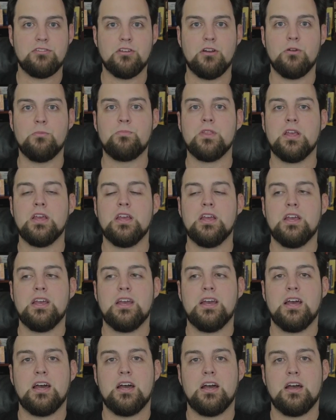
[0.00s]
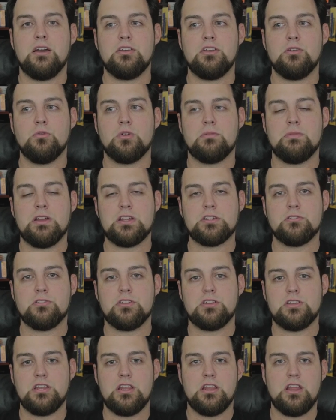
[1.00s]
So uh, you want to make sure
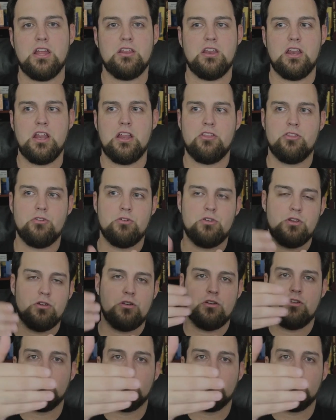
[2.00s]
that it, either you,